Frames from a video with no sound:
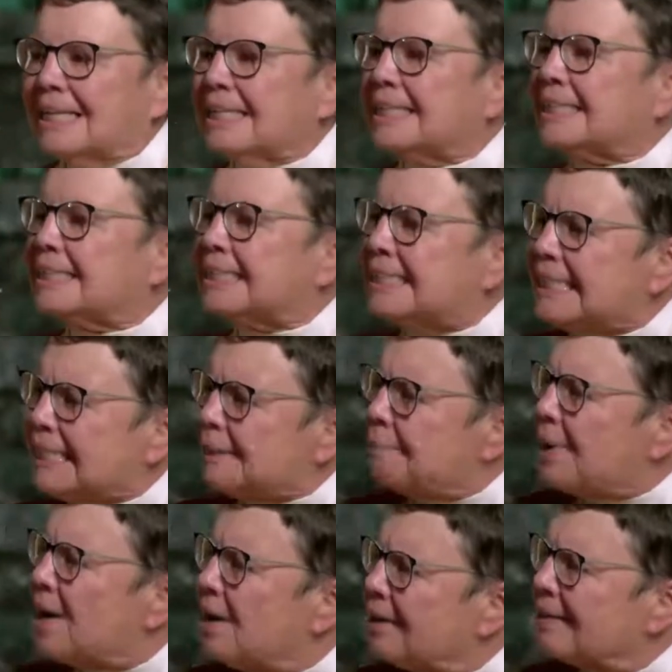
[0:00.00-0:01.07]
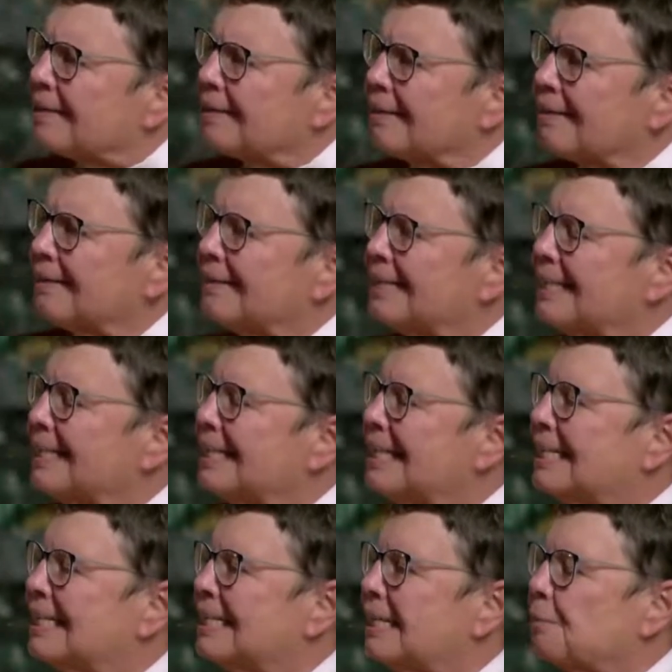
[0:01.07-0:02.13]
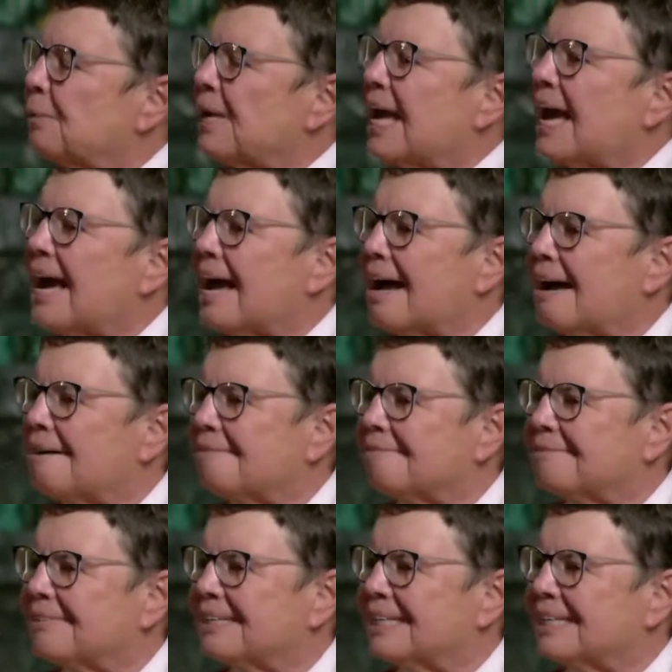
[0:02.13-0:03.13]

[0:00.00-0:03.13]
This deep hunger that we have